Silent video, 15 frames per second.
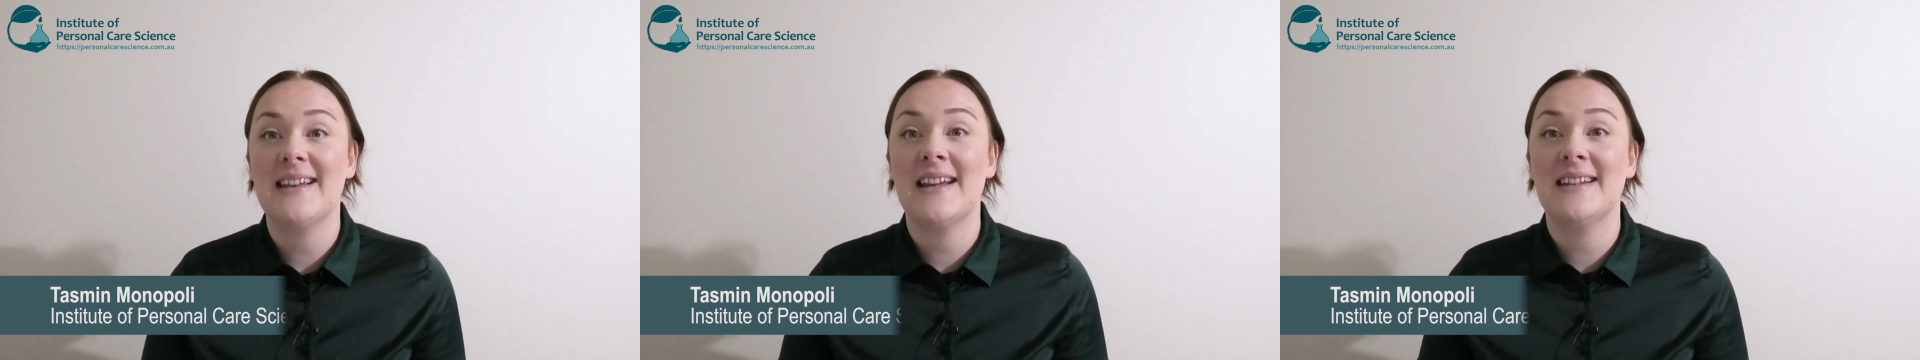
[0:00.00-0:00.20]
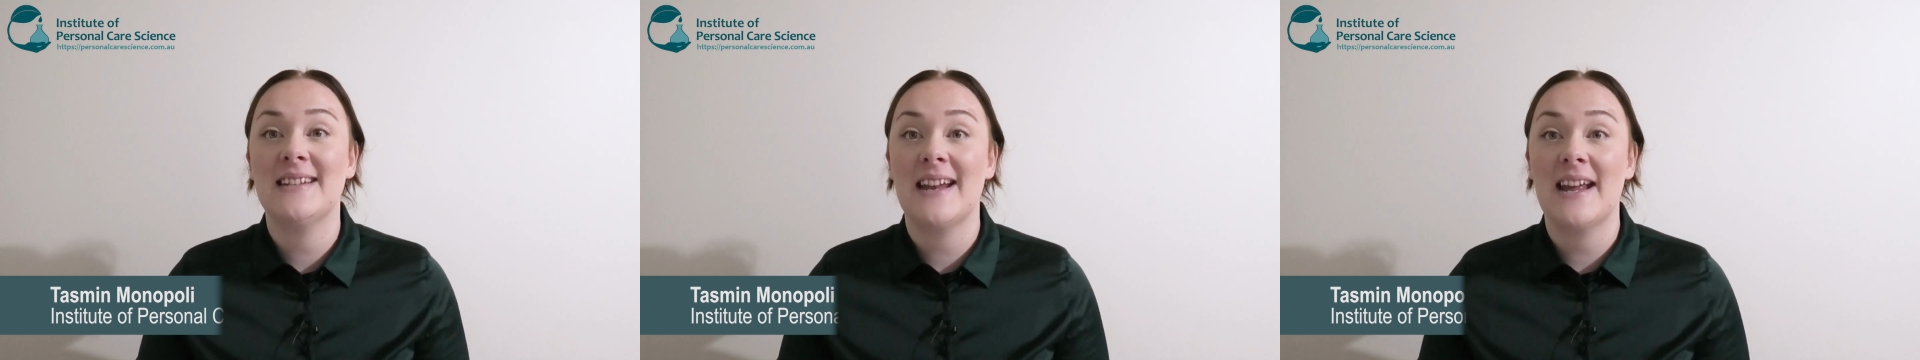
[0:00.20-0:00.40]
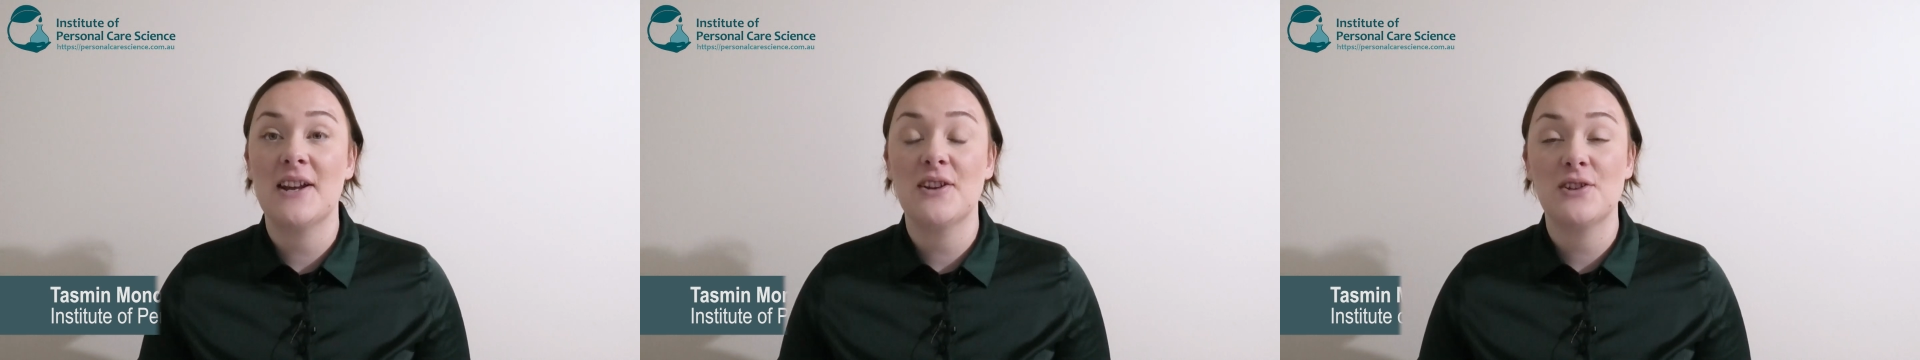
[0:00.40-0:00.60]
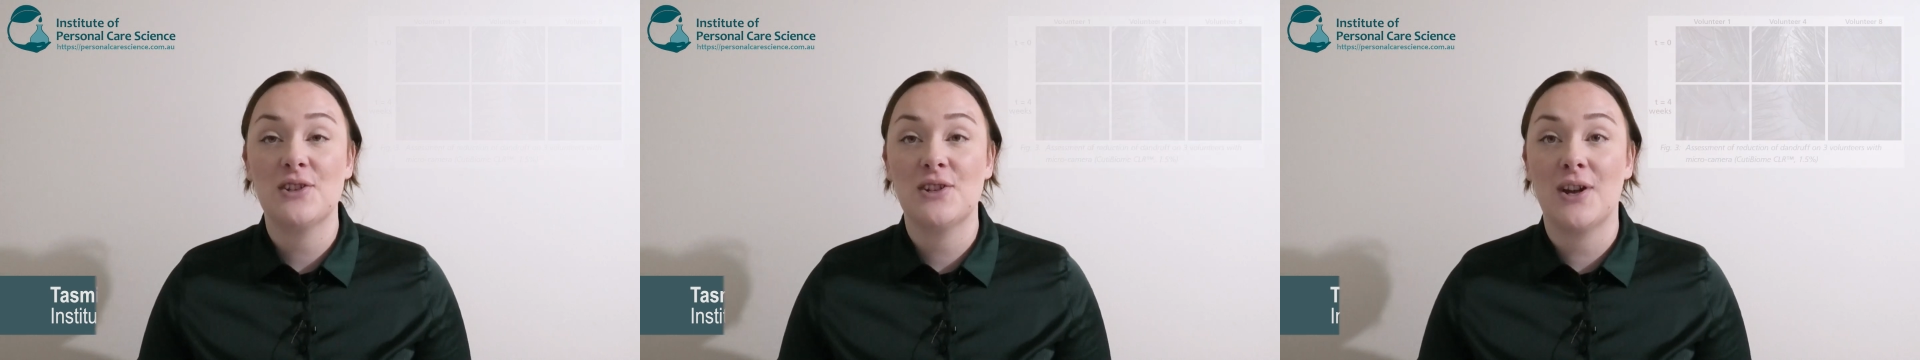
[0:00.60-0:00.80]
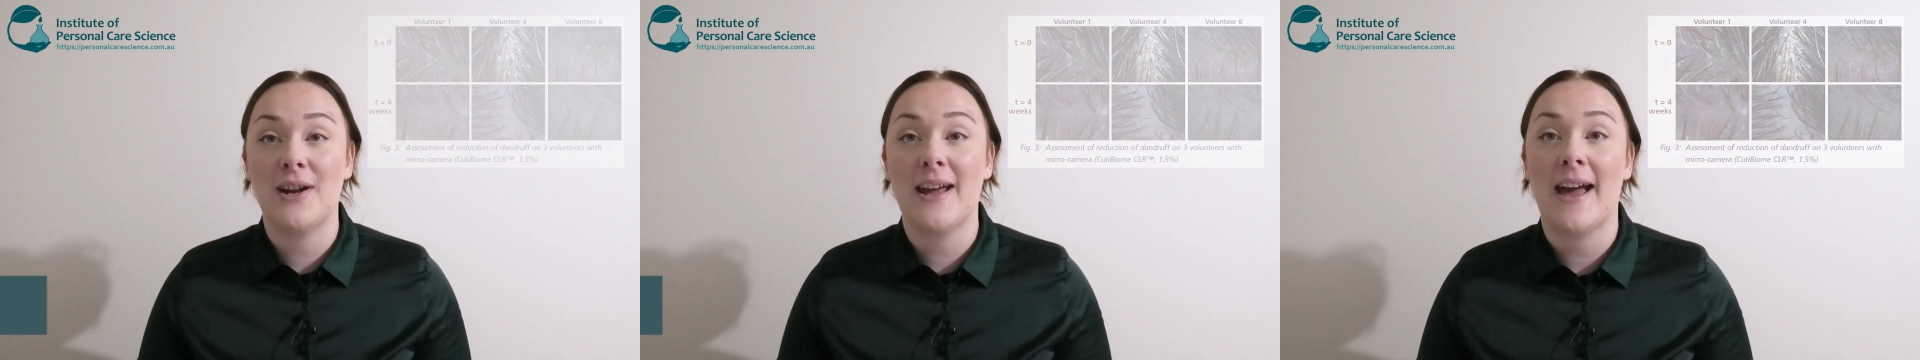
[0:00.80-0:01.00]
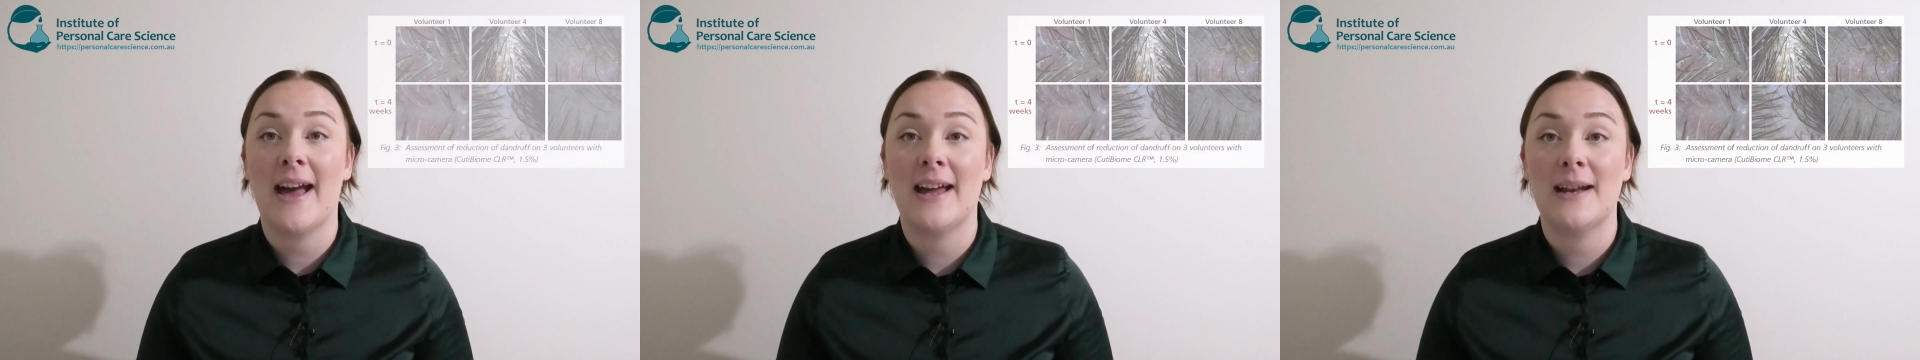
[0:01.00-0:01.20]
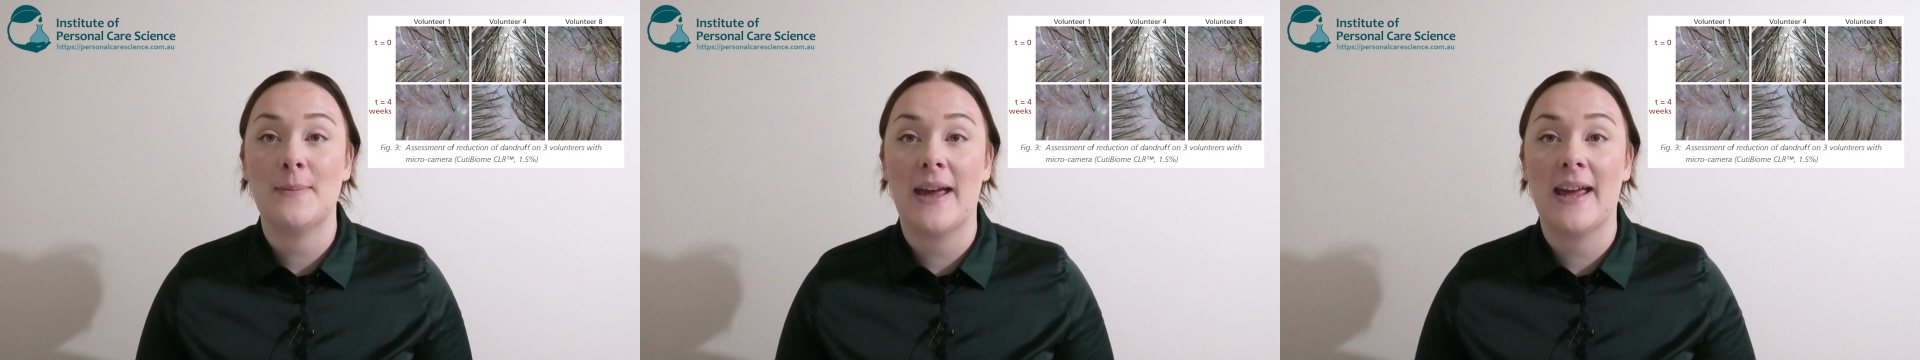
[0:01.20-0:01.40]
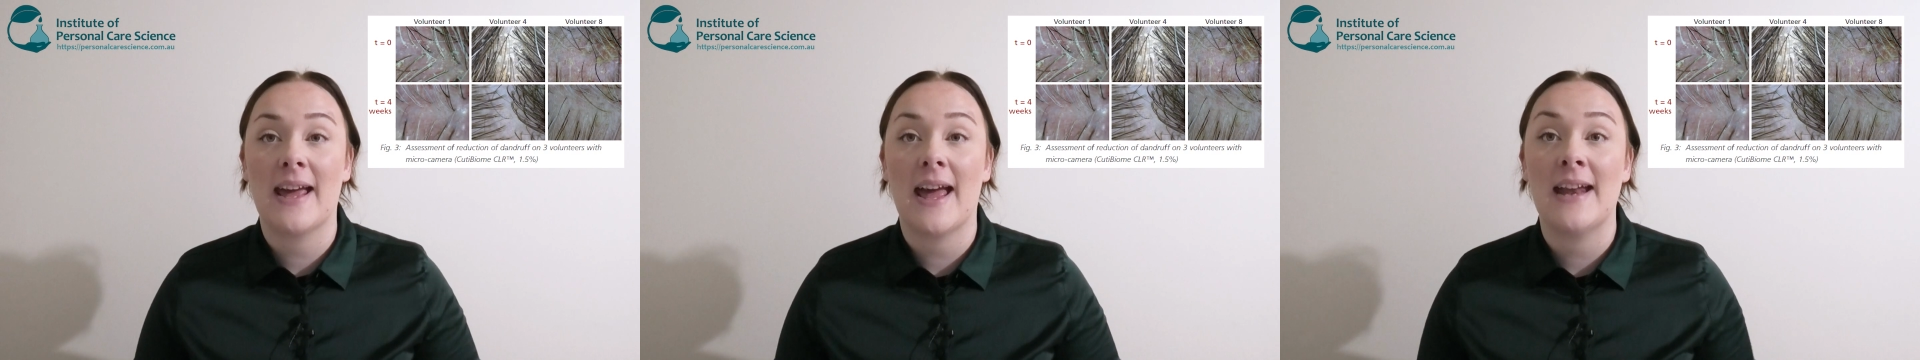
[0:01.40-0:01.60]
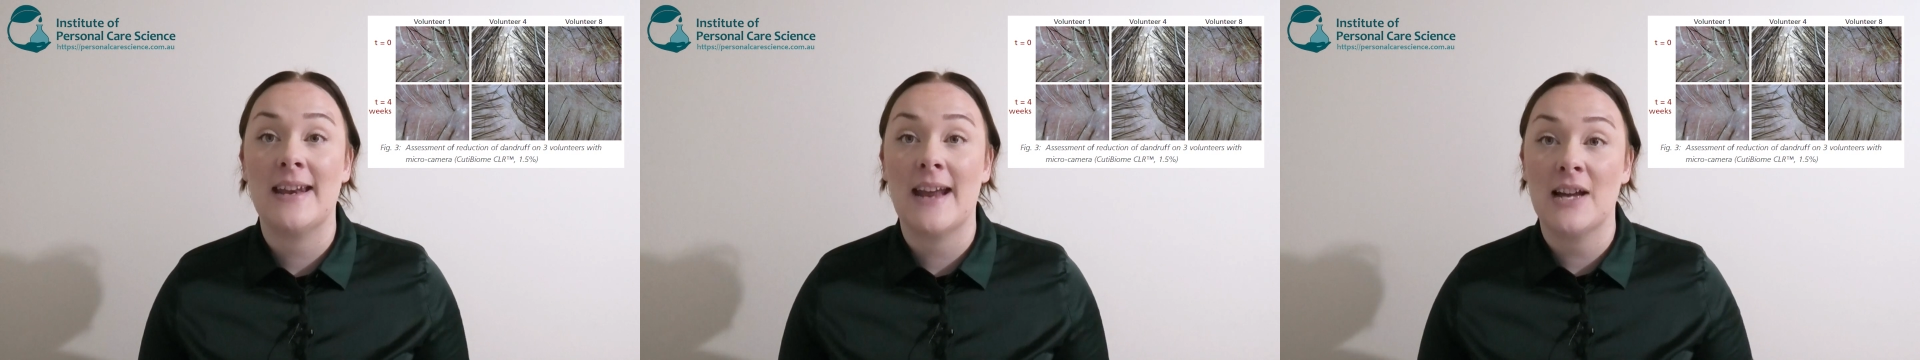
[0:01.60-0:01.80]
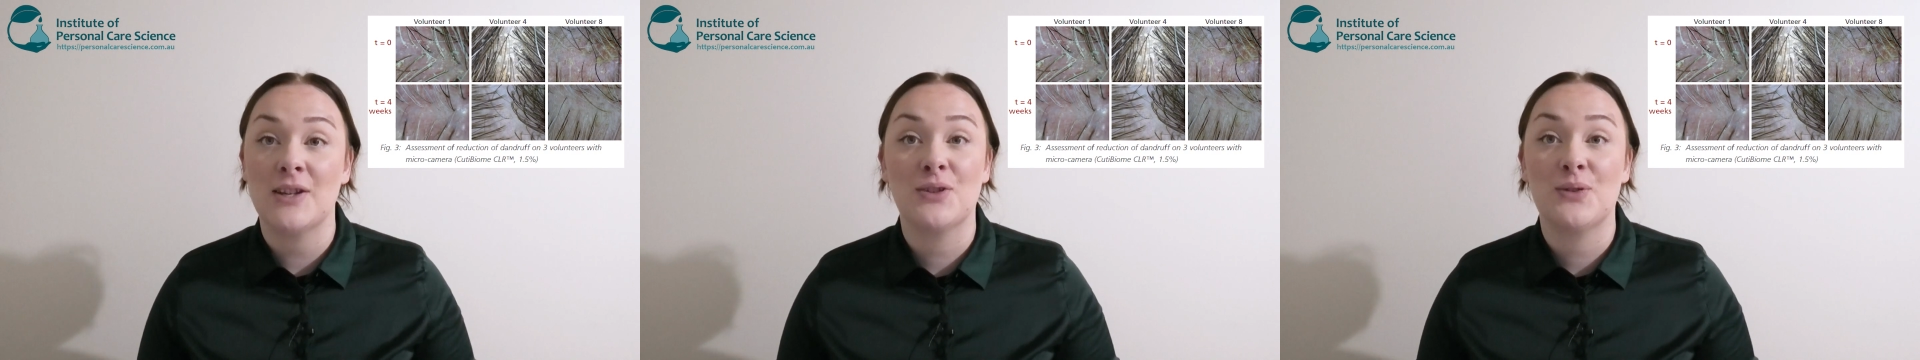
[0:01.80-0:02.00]
and today I'm going to show you how to make a
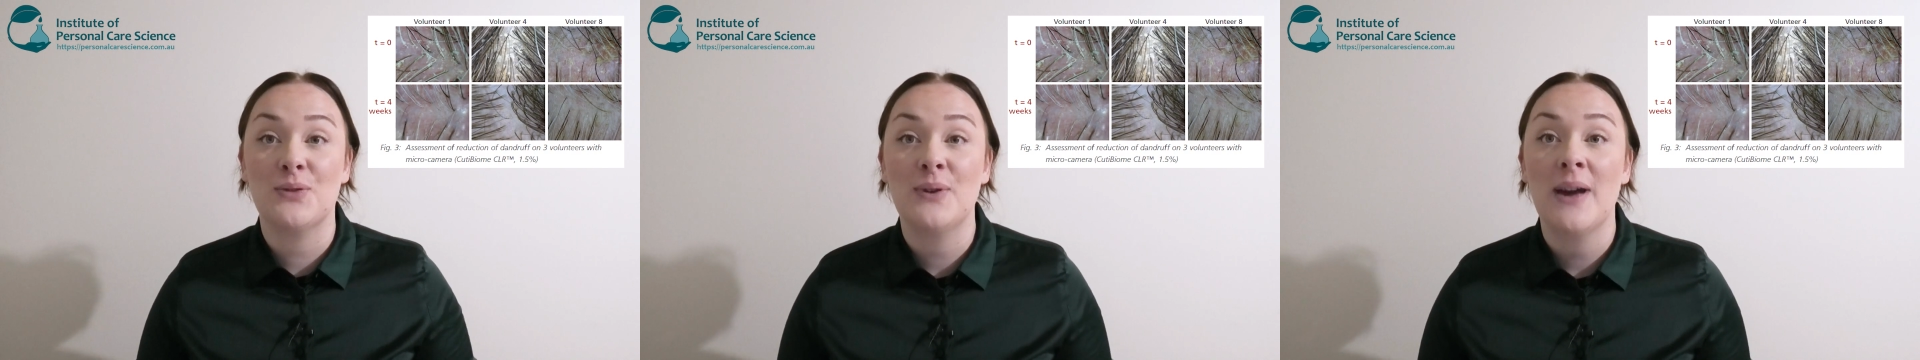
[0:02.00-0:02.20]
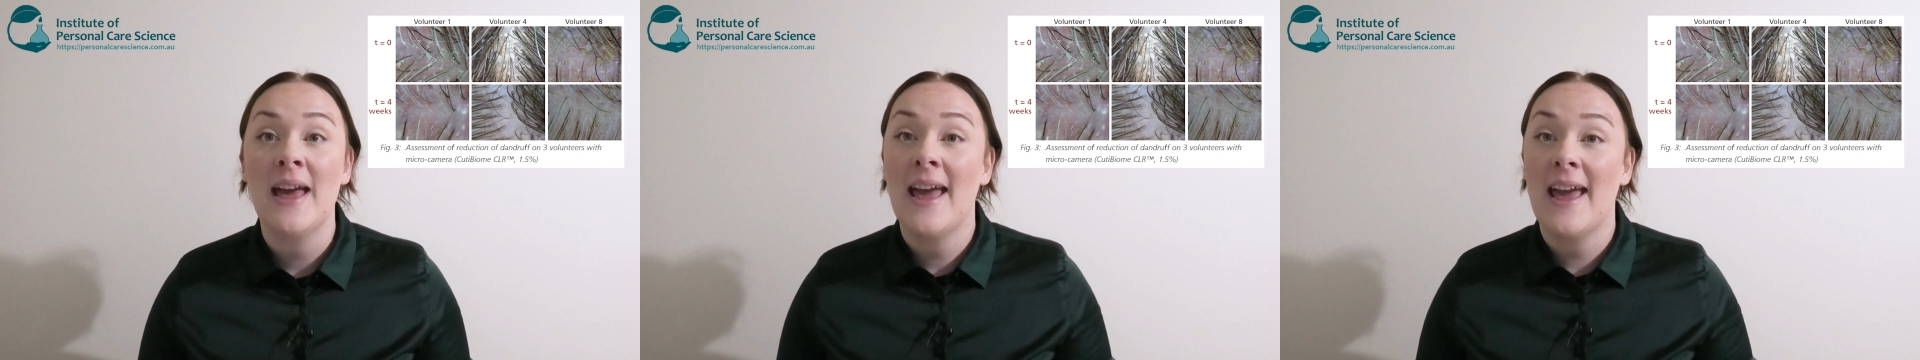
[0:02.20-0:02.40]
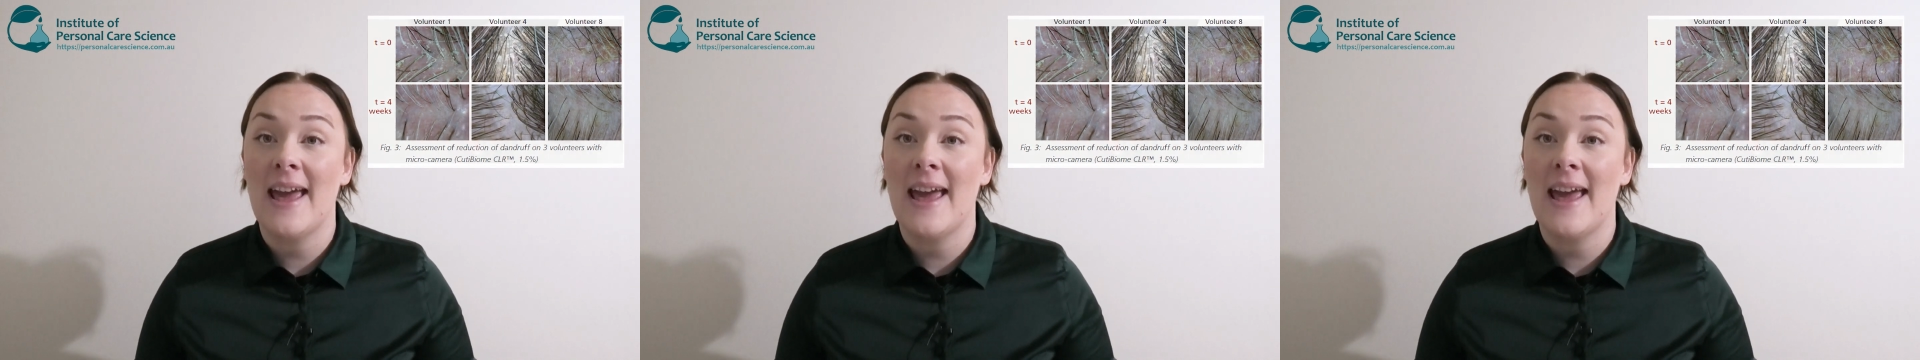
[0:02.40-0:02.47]
natural